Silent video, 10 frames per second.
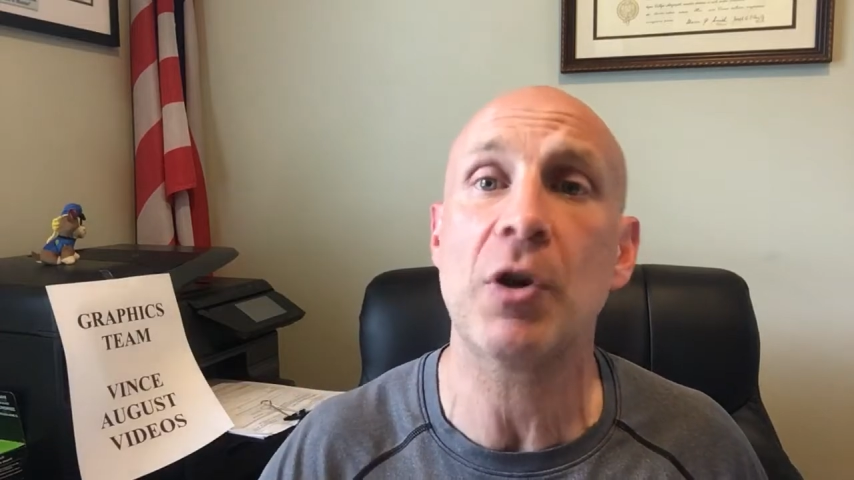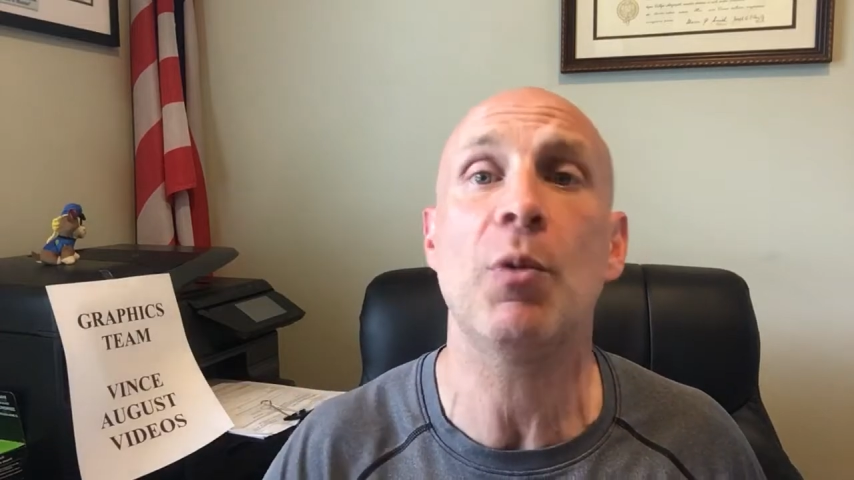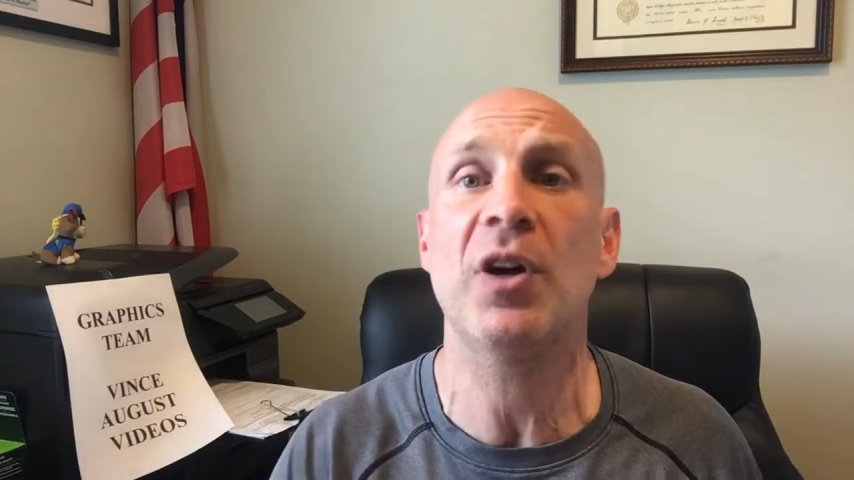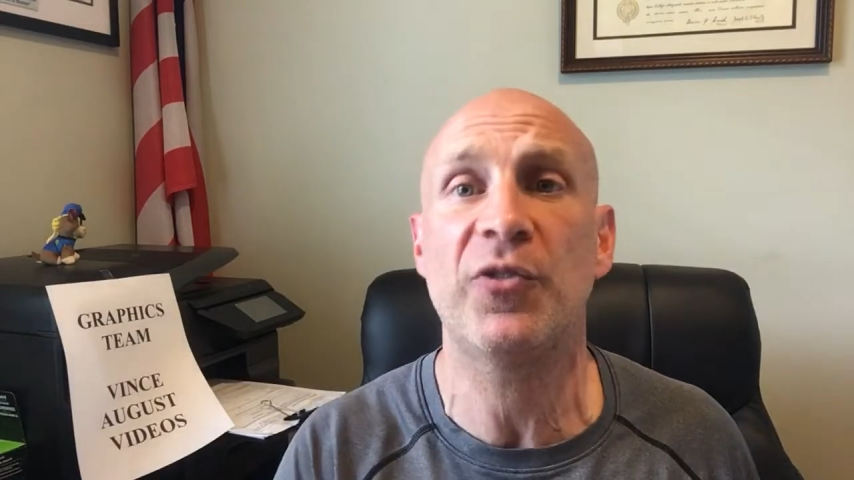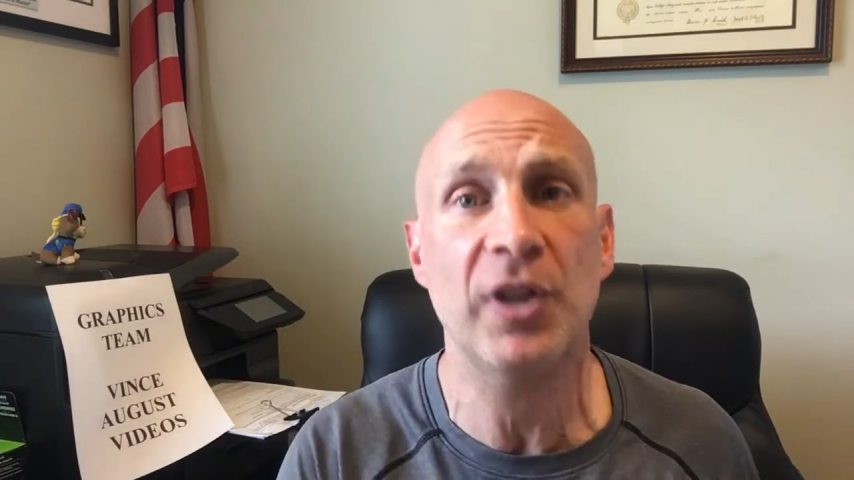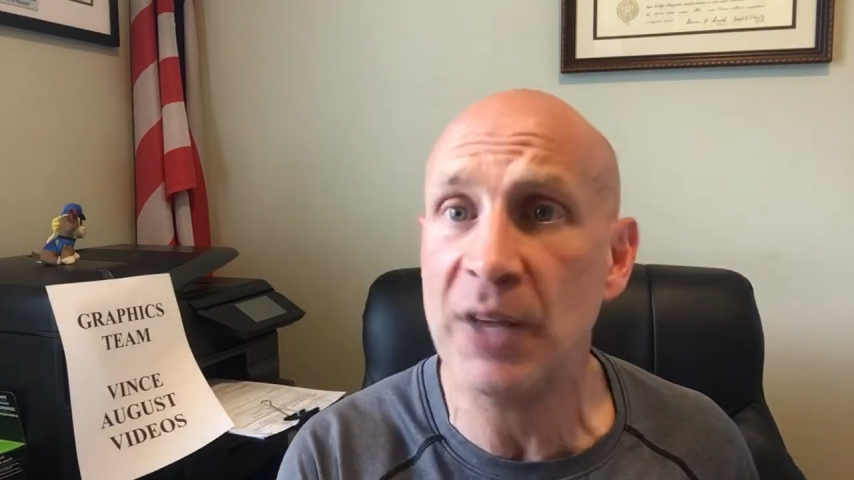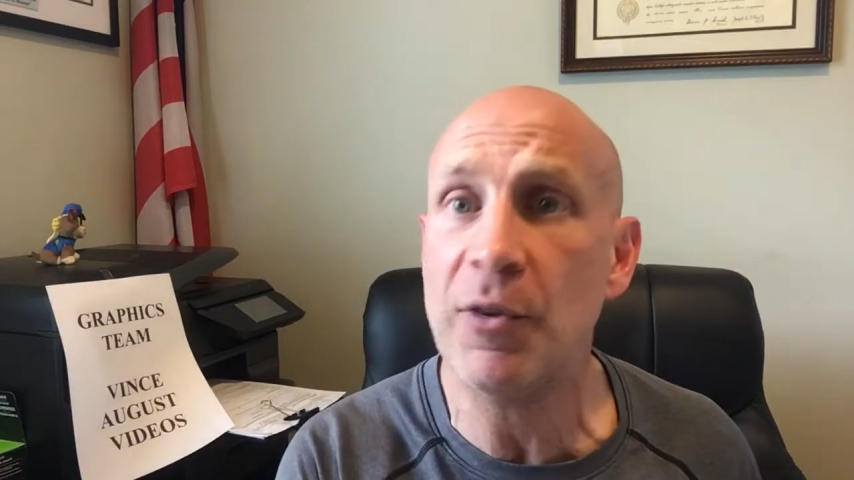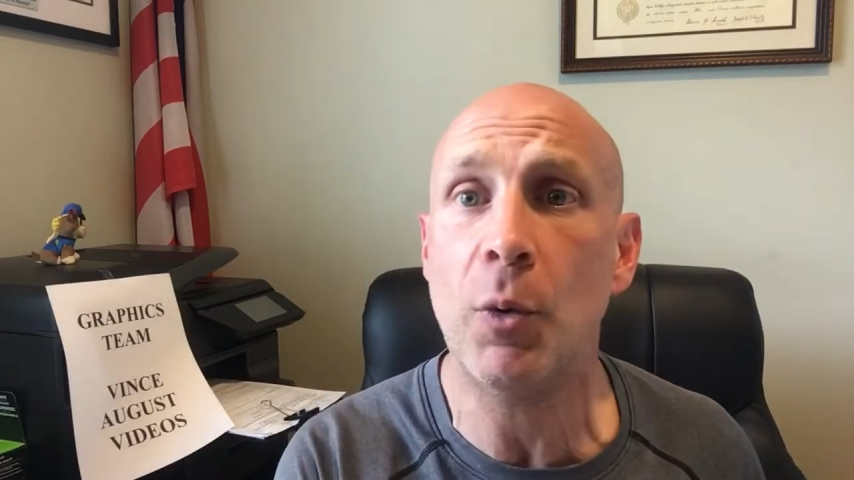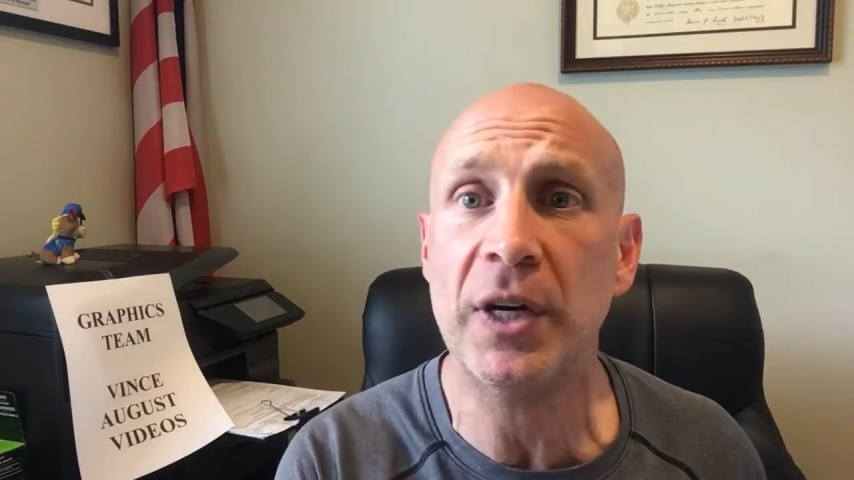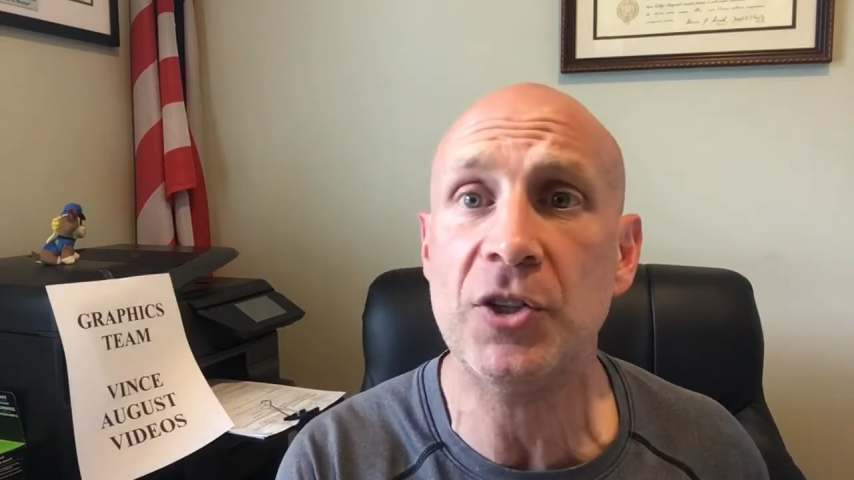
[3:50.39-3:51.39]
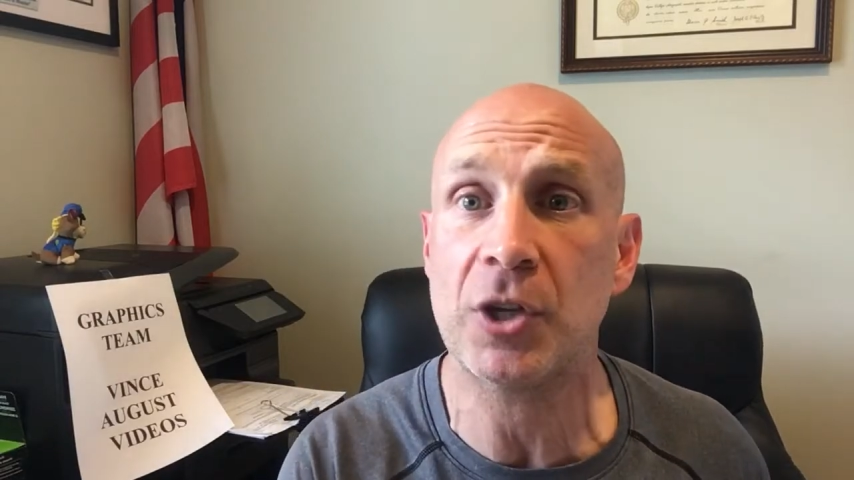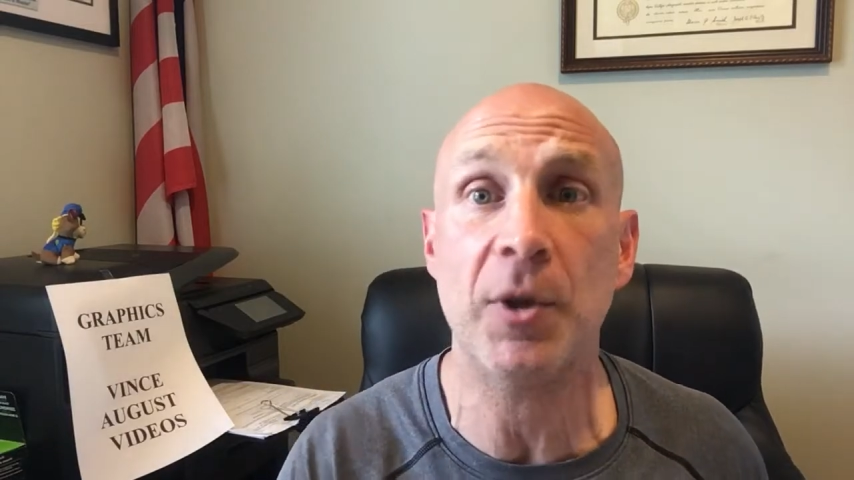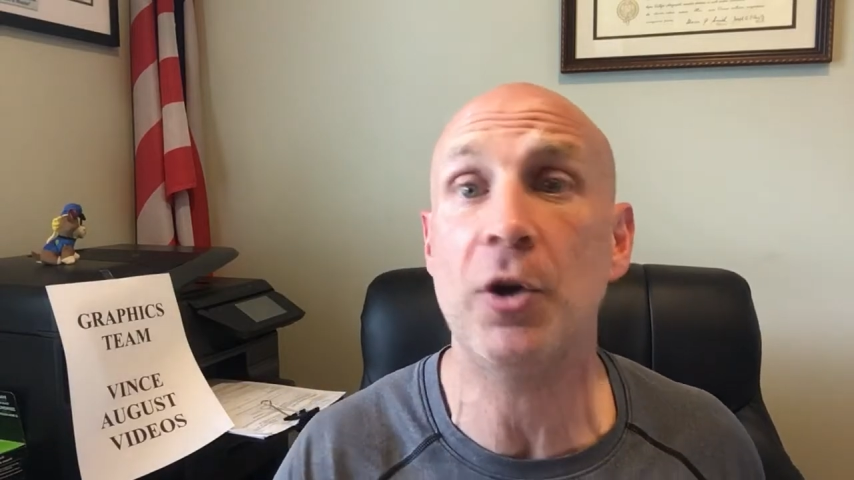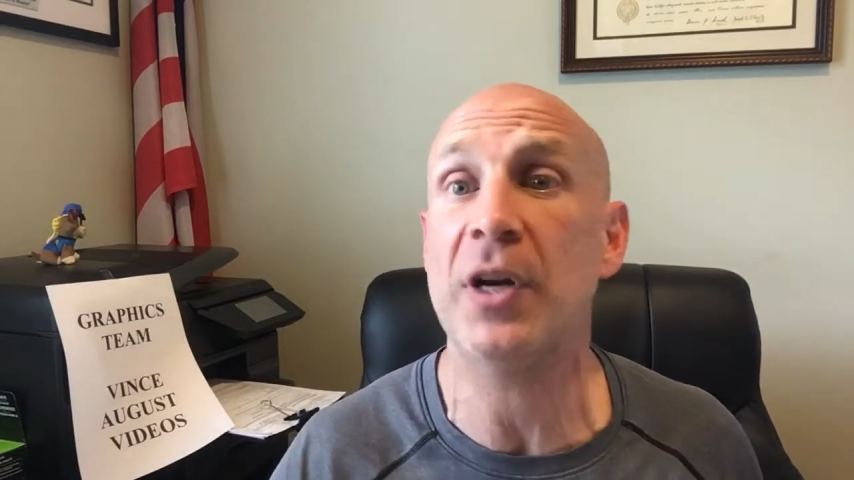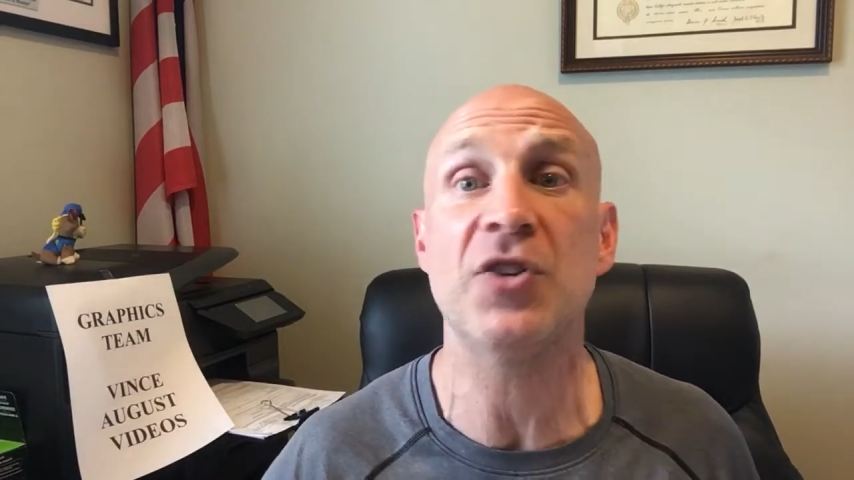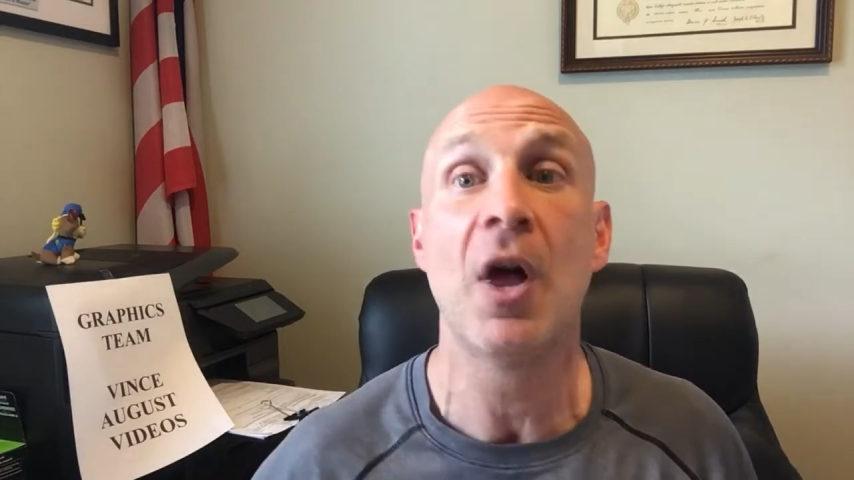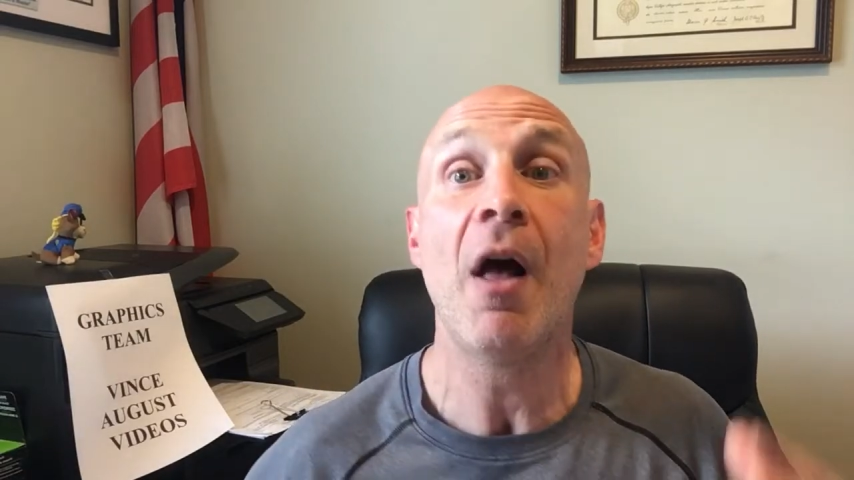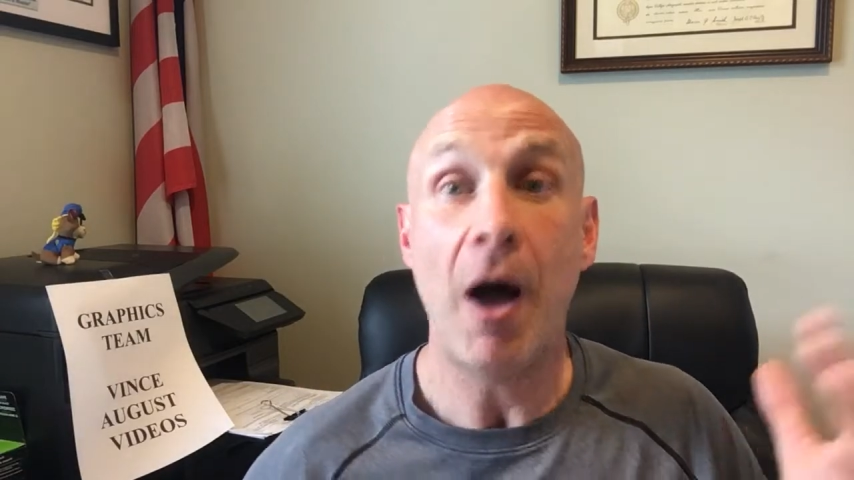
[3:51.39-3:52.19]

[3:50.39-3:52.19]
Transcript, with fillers: Well, if you live in one of these communities,